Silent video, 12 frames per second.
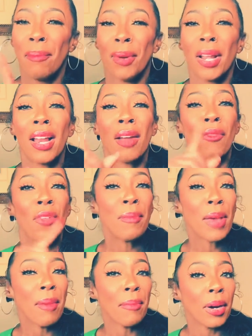But
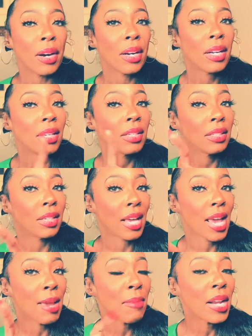remember, you
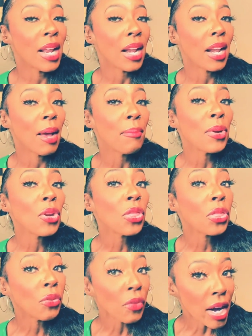came in at number
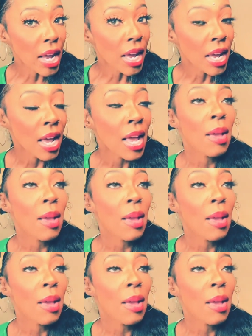3